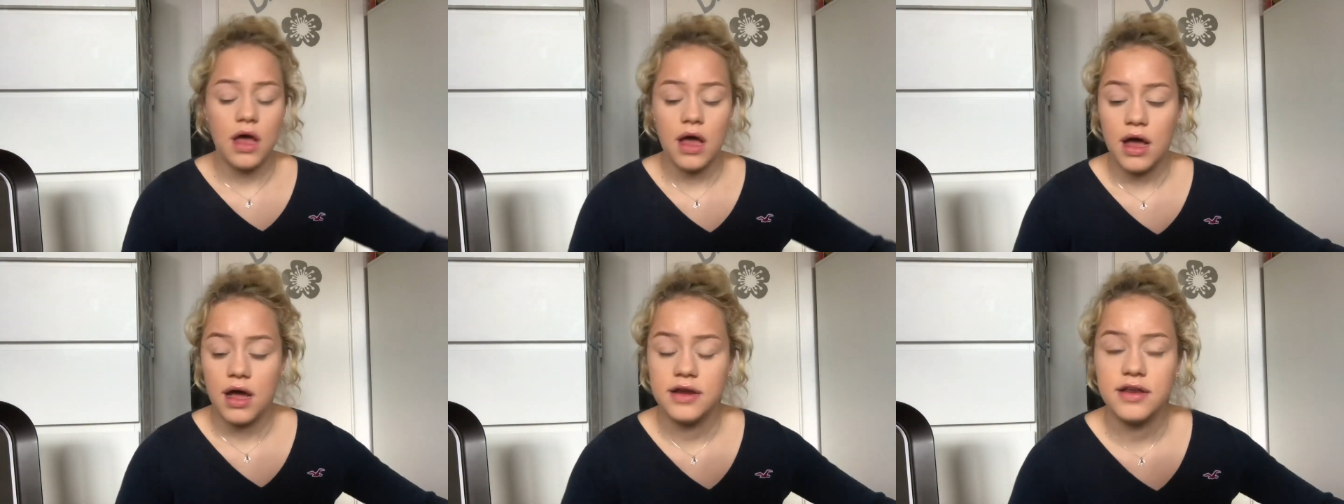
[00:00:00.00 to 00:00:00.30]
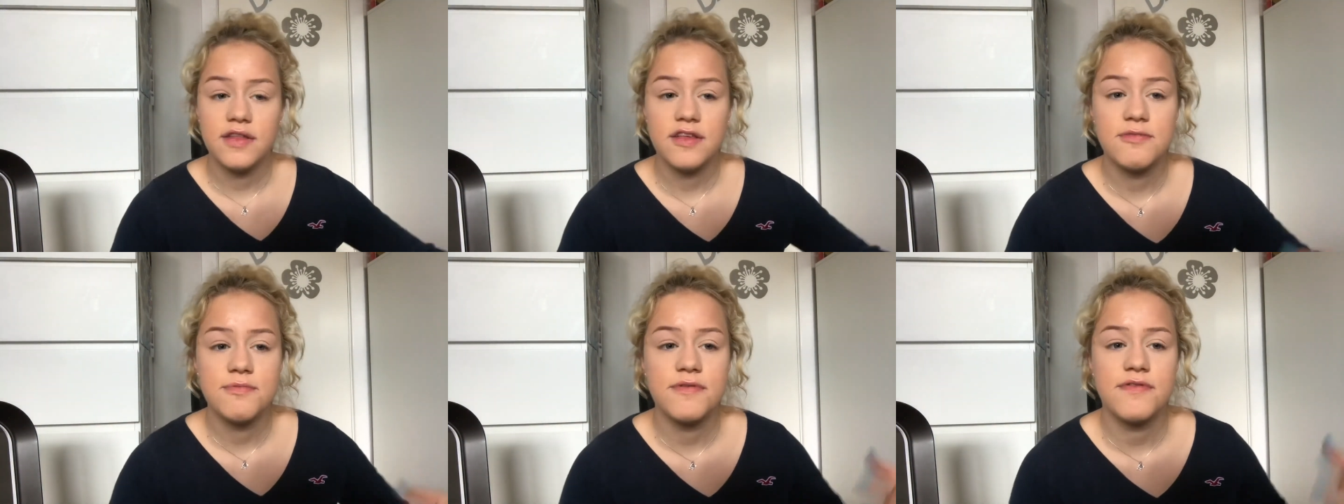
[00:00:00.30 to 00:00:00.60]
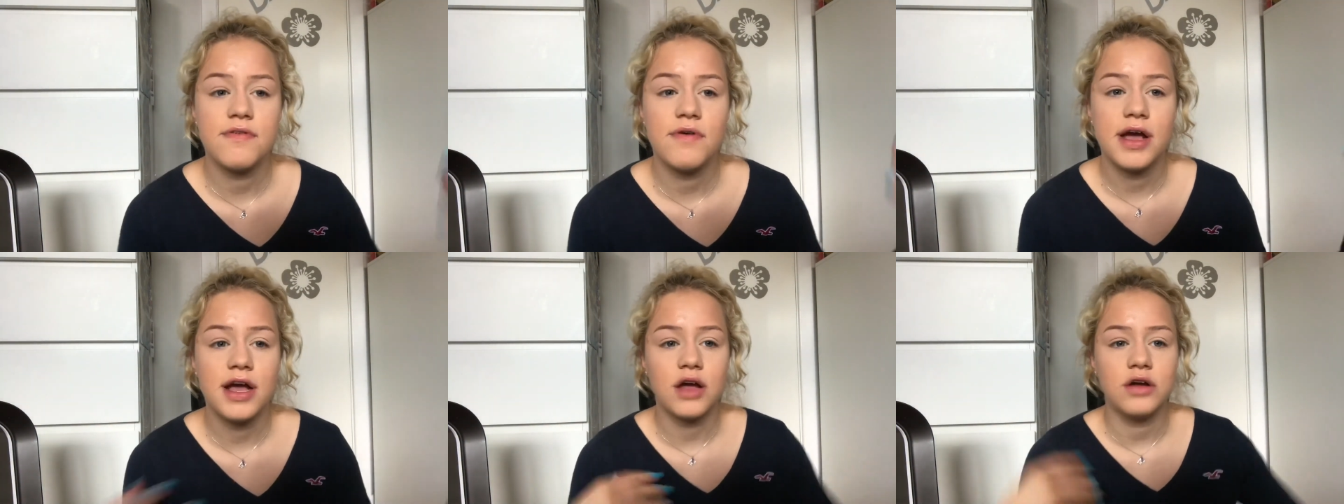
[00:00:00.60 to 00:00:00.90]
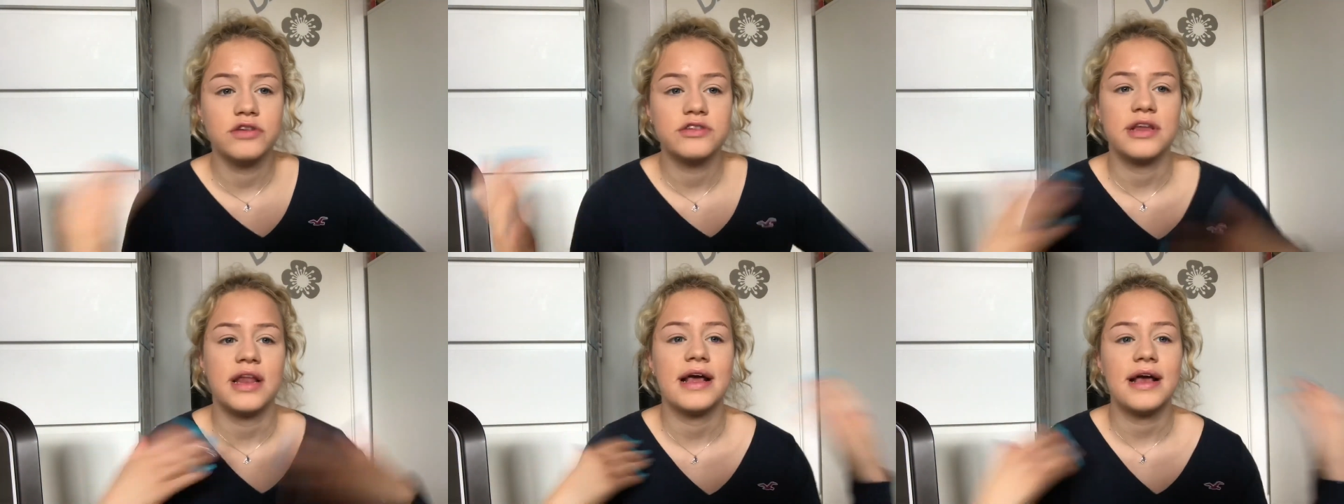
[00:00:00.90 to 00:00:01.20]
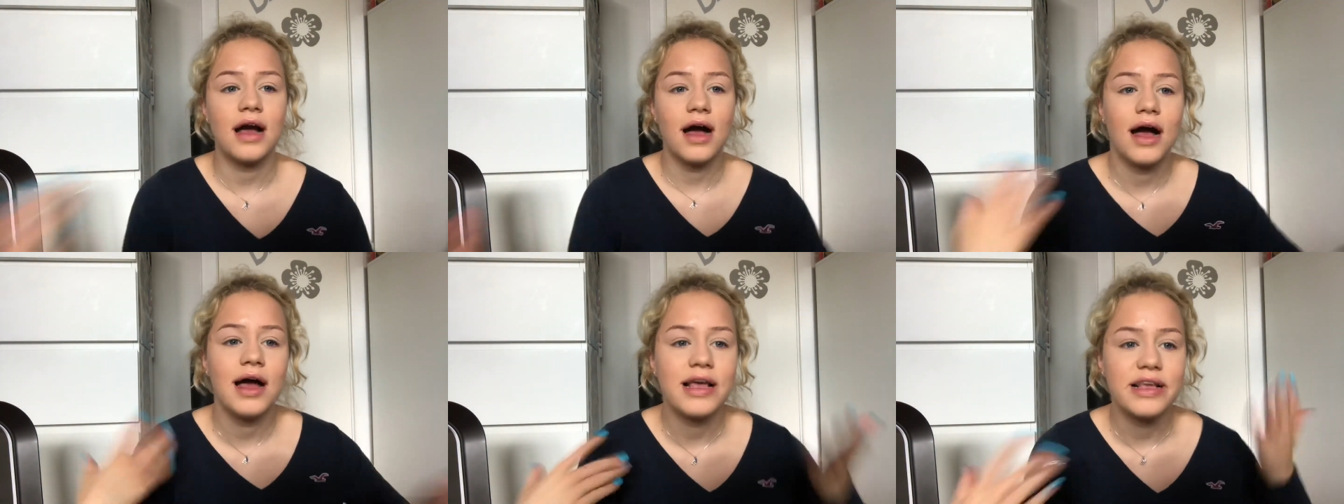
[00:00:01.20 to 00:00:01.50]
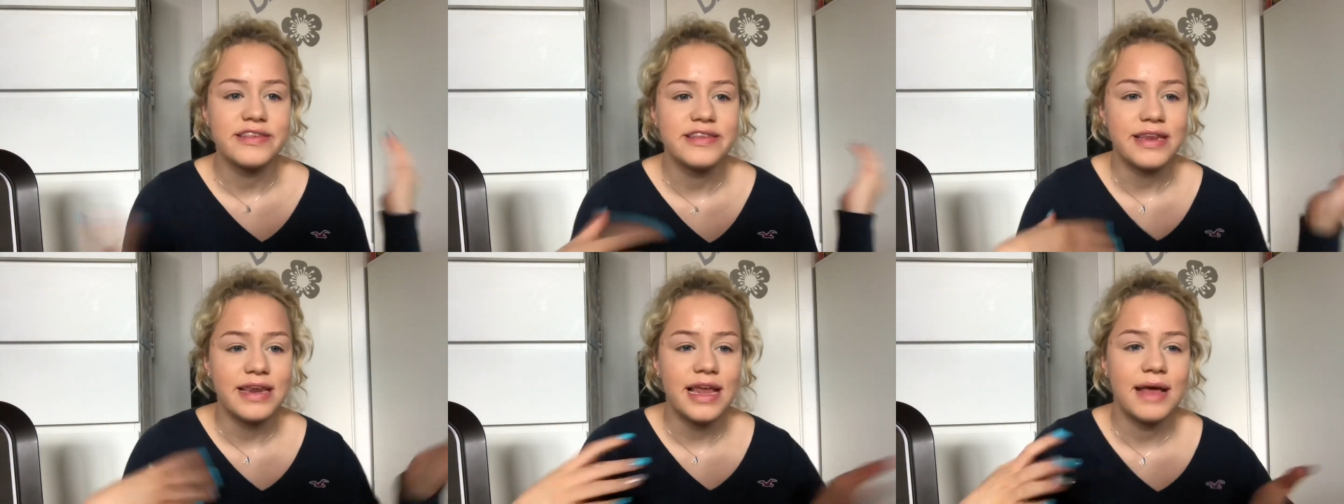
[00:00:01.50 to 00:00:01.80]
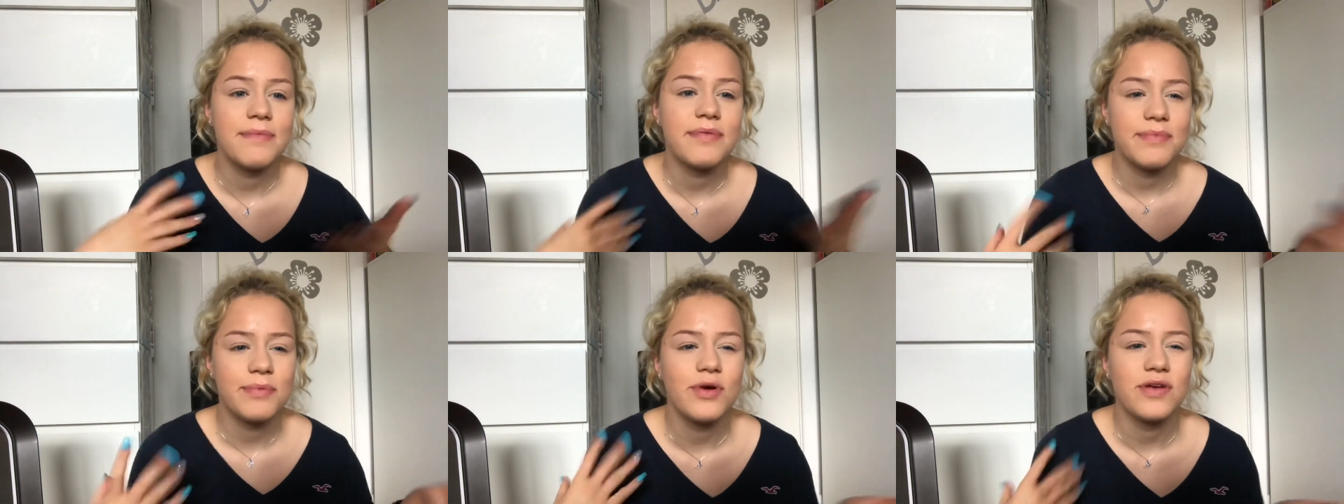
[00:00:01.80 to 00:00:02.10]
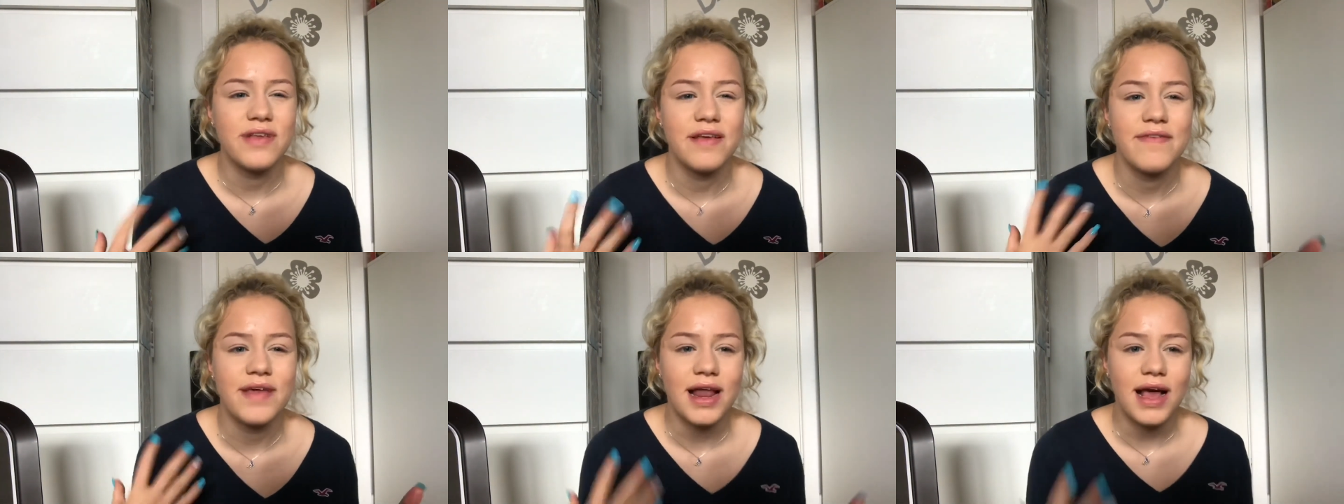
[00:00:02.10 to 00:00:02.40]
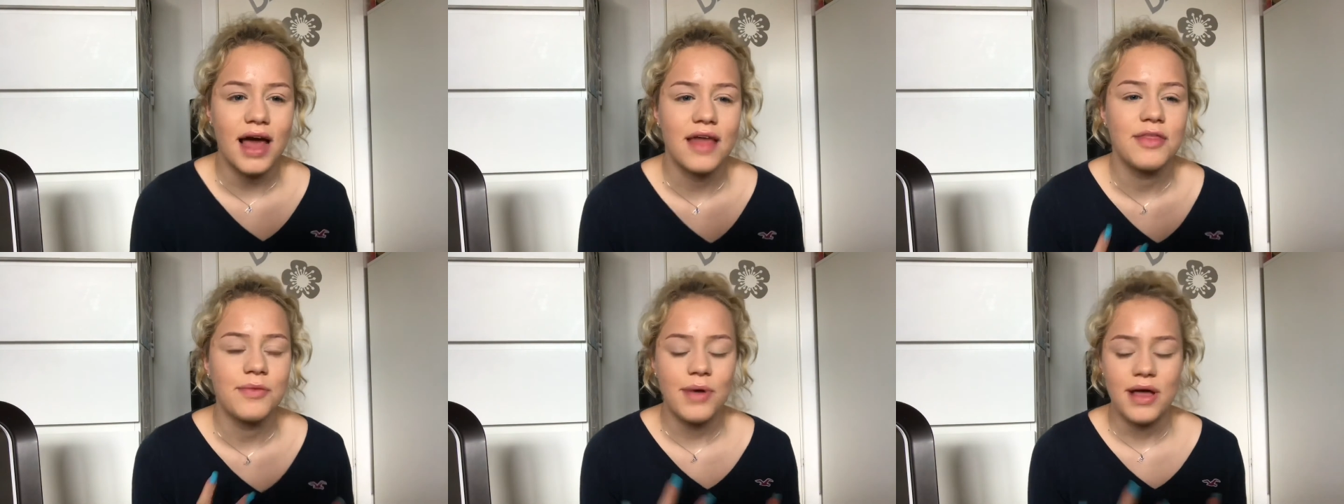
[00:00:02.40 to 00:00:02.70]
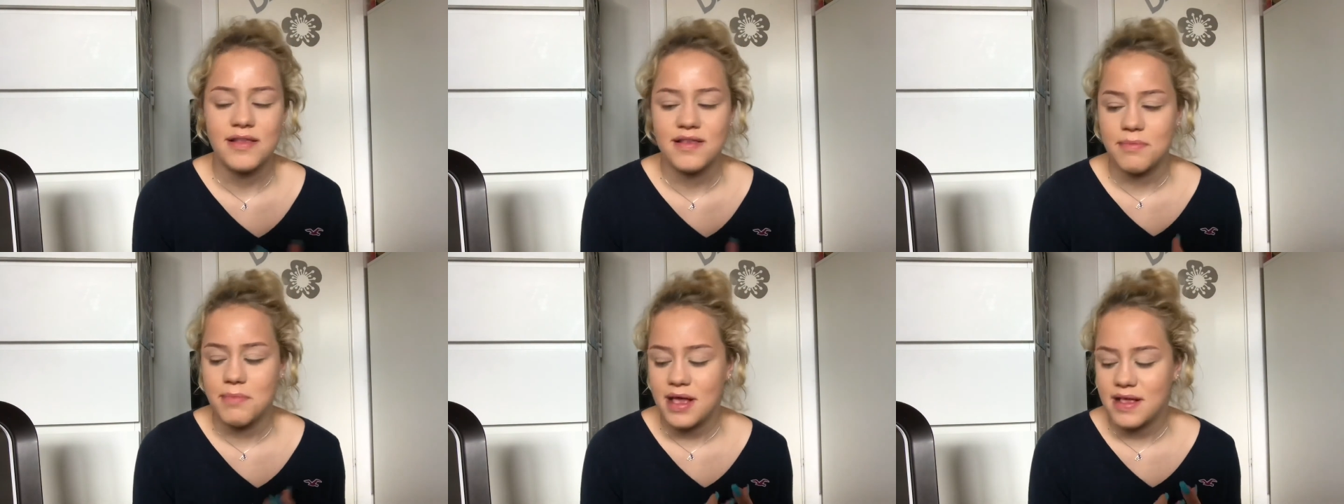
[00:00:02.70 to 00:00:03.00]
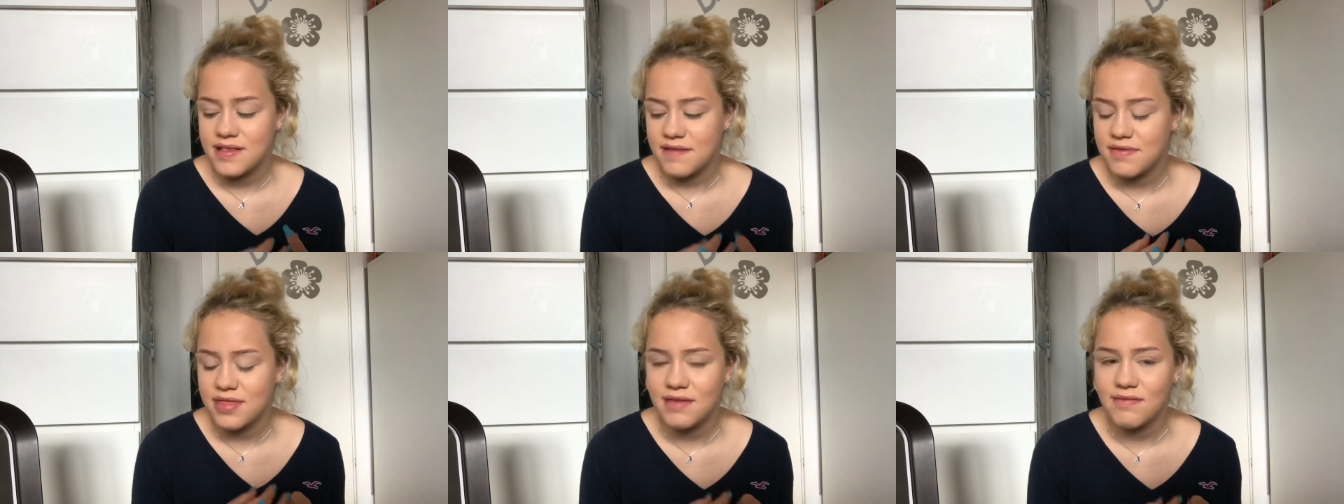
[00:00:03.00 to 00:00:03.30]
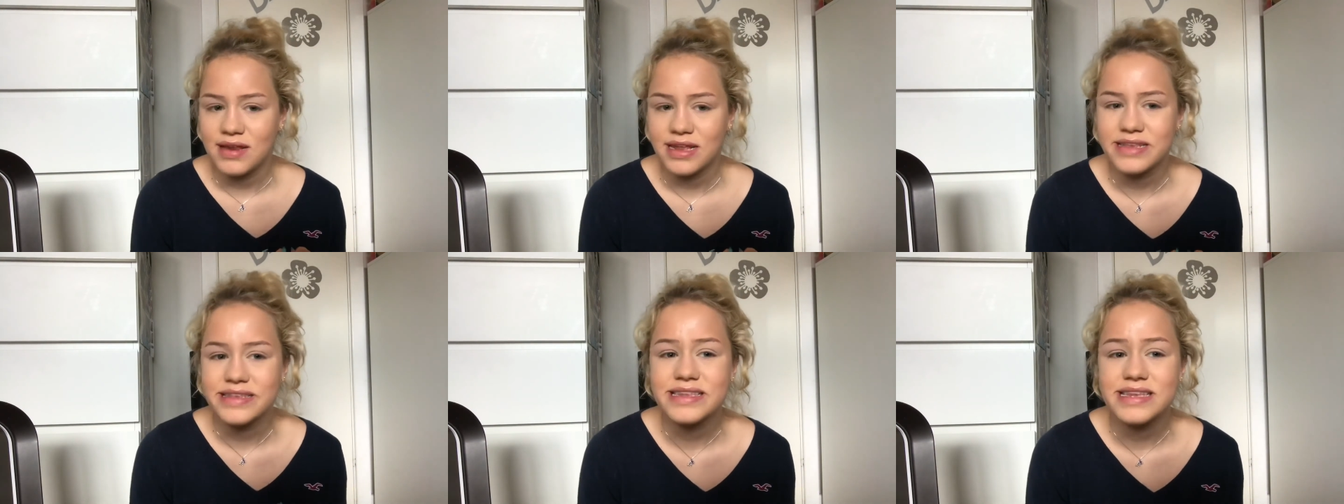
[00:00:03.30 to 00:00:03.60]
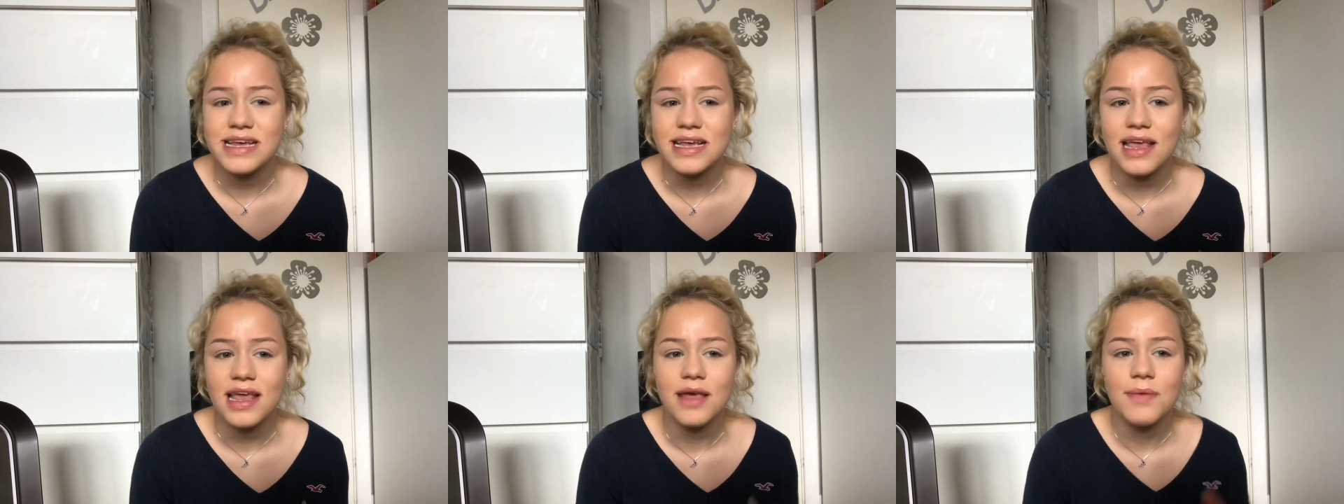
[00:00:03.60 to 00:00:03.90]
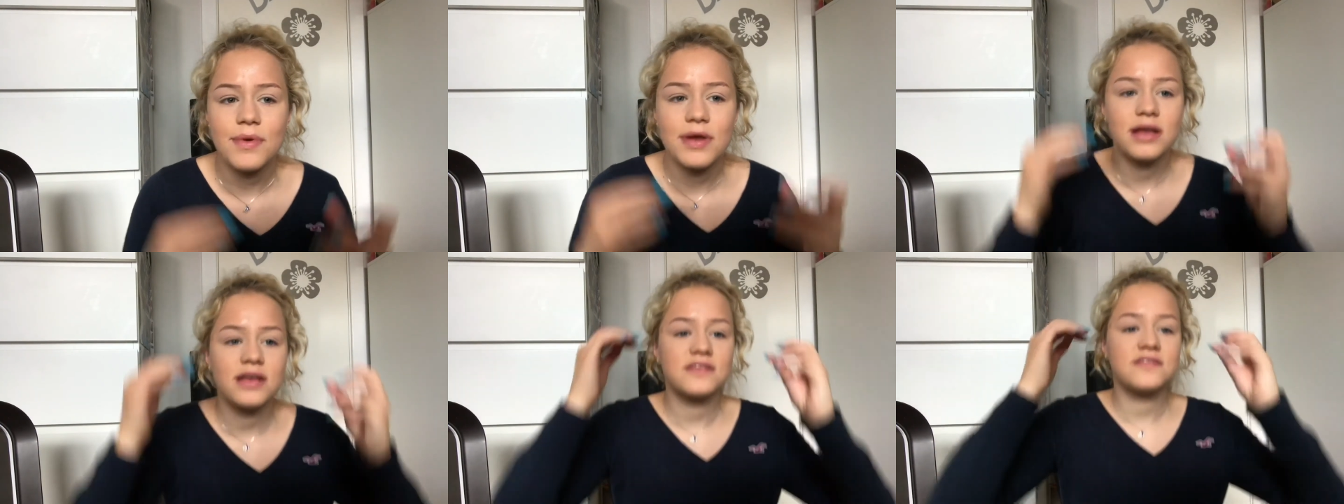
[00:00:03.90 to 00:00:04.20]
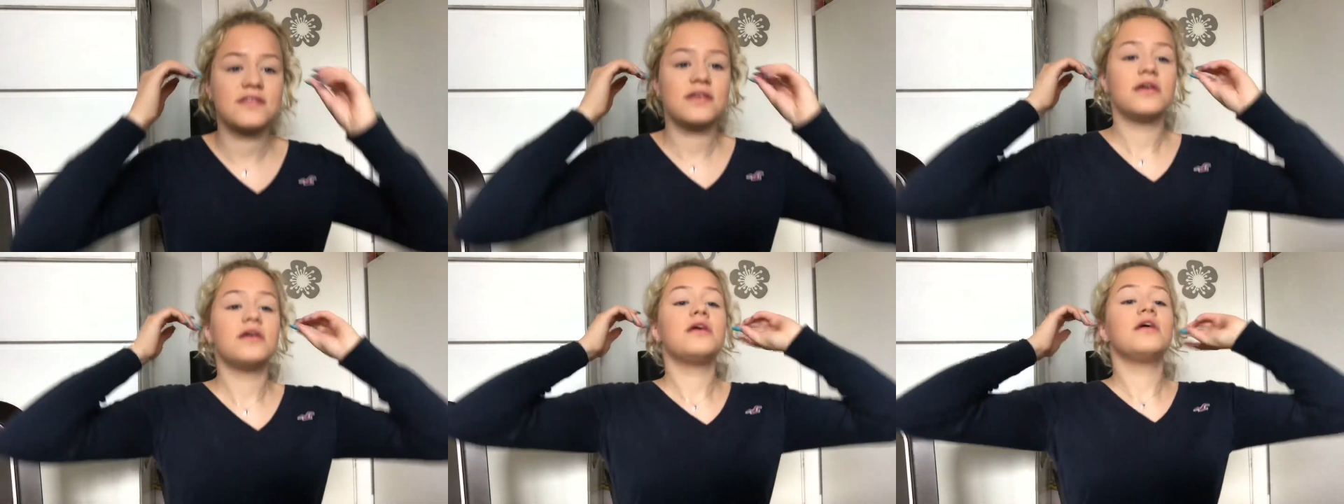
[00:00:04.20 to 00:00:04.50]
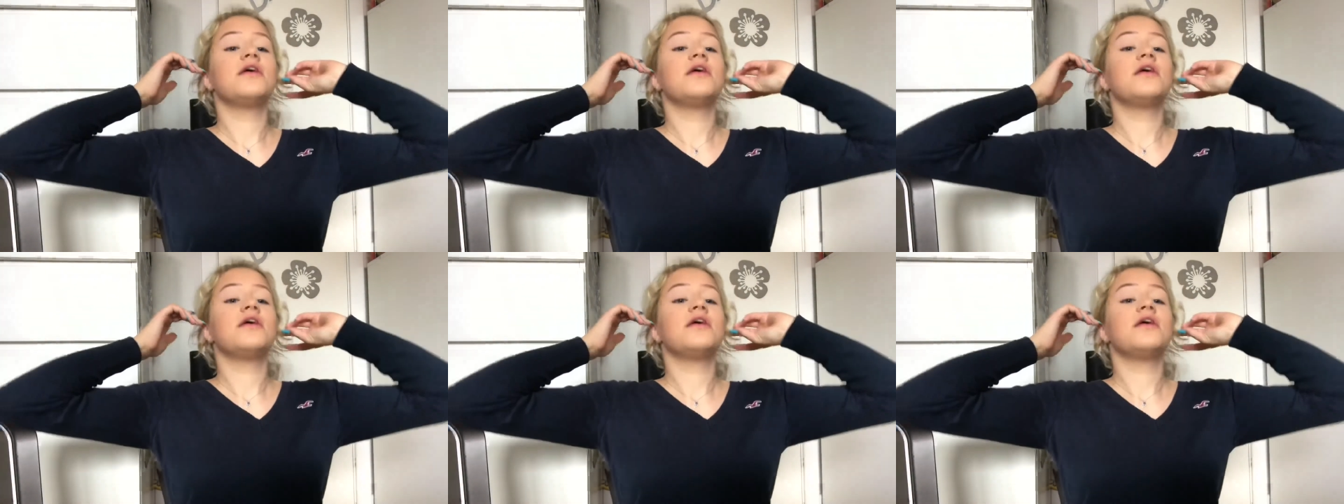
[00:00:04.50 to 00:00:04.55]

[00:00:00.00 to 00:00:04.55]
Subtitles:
I do this before I go onto like eyes and lips, because I feel like otherwise it makes everything really sticky, whereas